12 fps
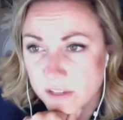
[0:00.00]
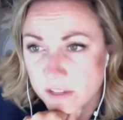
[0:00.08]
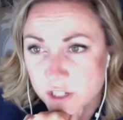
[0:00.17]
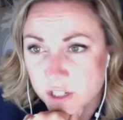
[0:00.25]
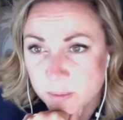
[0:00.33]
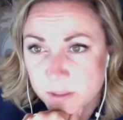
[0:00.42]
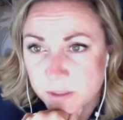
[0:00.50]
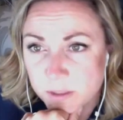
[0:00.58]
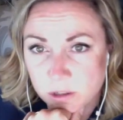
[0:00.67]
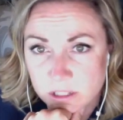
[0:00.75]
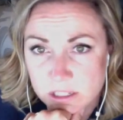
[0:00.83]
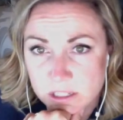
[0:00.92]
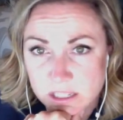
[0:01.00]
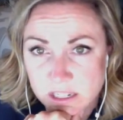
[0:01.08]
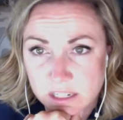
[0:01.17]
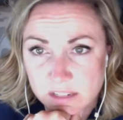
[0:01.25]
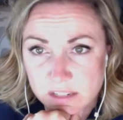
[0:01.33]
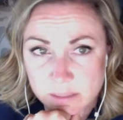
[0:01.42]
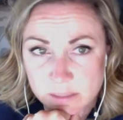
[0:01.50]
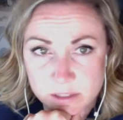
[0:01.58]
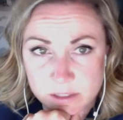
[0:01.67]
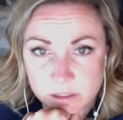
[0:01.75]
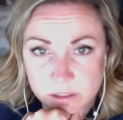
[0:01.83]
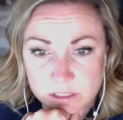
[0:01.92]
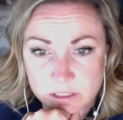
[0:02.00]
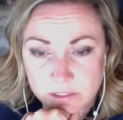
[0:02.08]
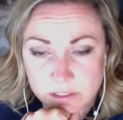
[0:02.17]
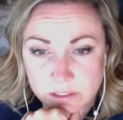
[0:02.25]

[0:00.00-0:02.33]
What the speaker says: you do put the total in, it's going to give you something totally different.